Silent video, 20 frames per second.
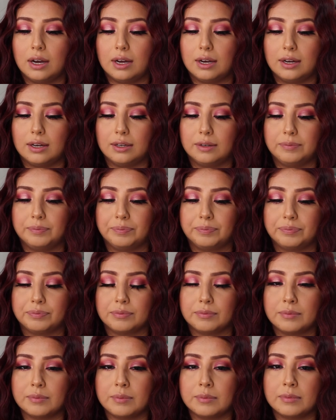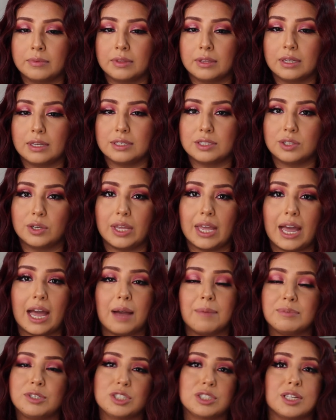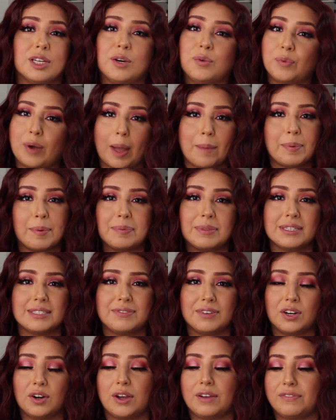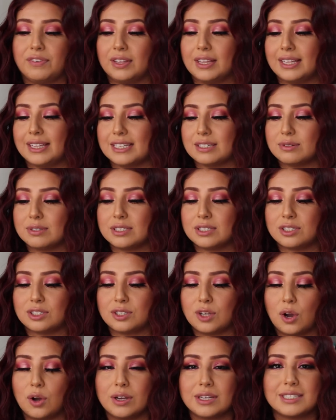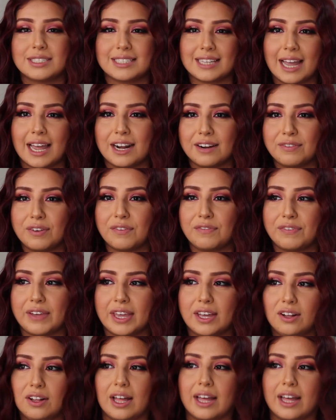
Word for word: So yeah, I'm just going to wrap up this video. I feel like this was so, it's kind of a fail.